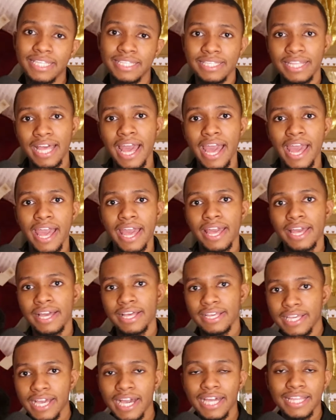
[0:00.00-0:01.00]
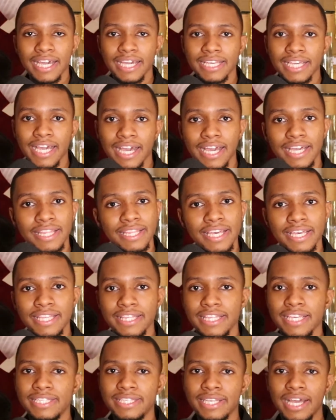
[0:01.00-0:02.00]
and that. Yada, yada. And
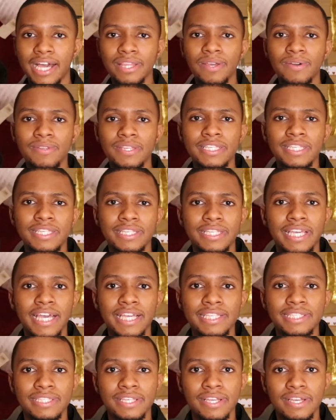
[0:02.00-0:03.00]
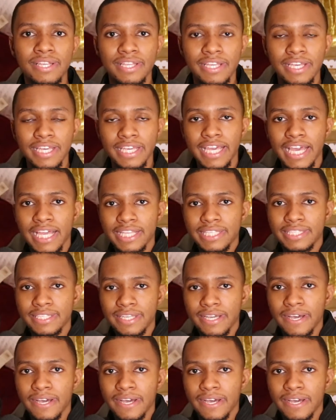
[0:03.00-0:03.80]
this, I know this gets you